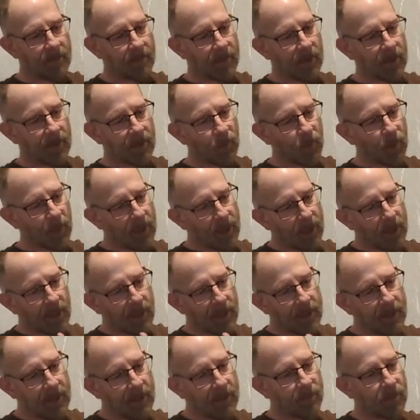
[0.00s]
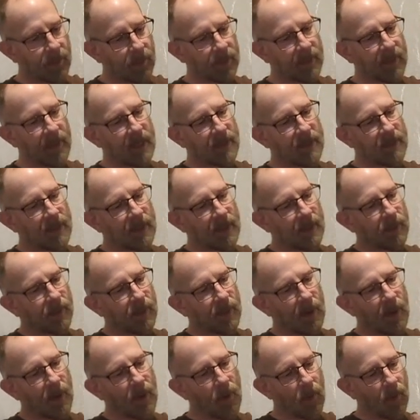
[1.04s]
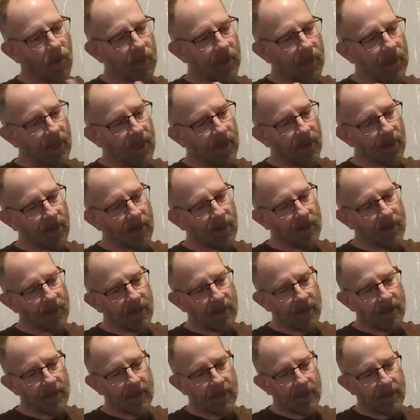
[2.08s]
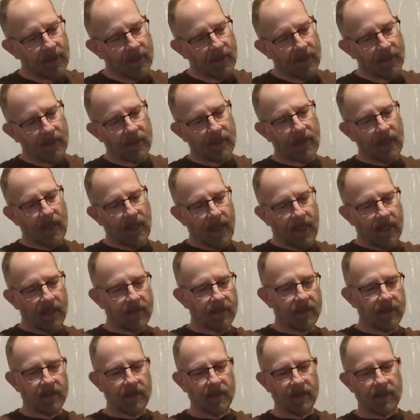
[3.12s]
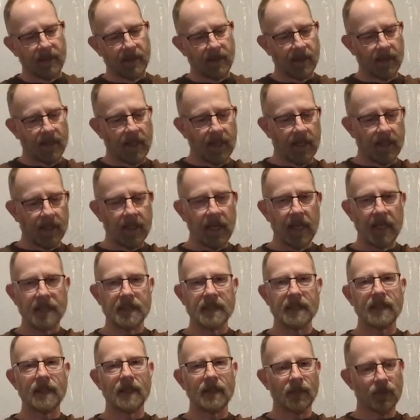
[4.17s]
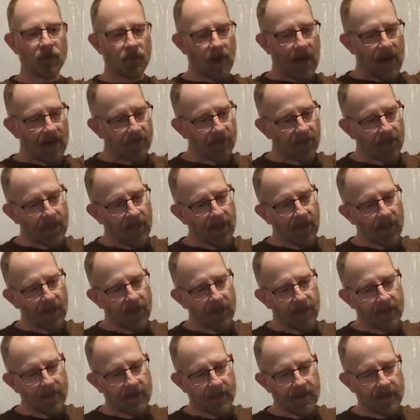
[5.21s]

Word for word: But we could potentially put a horn here and a nice driver here.